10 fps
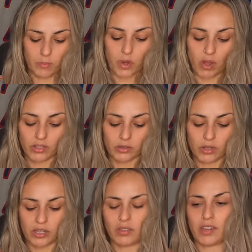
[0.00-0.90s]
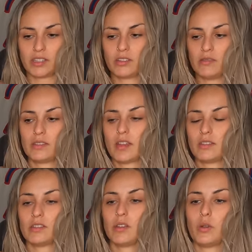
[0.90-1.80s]
But also I like to use
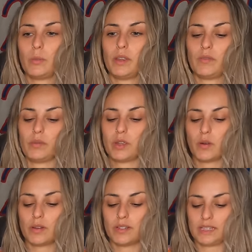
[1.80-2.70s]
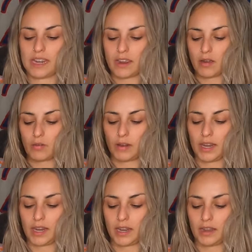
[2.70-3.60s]
that soap if we go into town
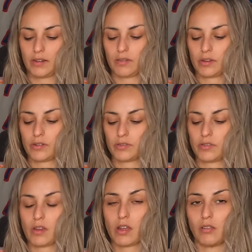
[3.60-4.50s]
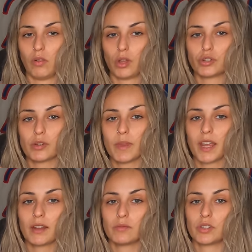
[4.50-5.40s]
and there's not a laundromat,